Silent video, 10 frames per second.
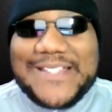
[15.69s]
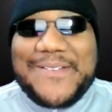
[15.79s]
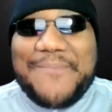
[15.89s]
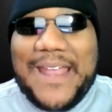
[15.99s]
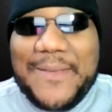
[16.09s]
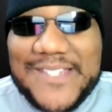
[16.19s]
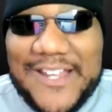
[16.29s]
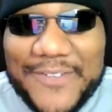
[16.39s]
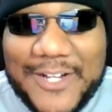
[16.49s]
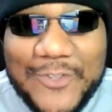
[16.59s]
It's the man
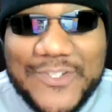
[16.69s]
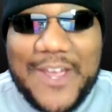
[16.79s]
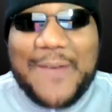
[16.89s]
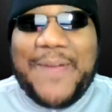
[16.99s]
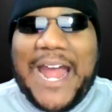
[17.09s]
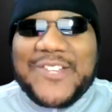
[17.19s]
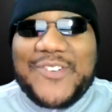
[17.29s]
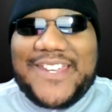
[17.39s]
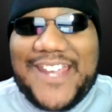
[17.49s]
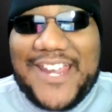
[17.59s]
himself, Coach
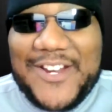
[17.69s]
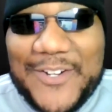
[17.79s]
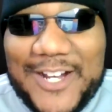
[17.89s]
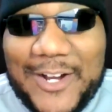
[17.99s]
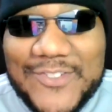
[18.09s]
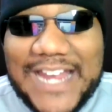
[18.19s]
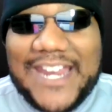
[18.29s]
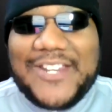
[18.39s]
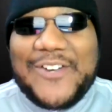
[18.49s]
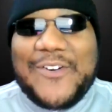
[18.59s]
Patrick Gayle. Coach,
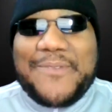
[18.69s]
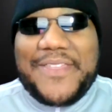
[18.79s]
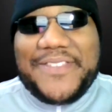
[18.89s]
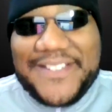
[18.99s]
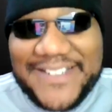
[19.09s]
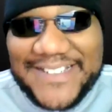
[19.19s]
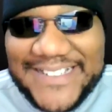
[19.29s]
how you doing, brother?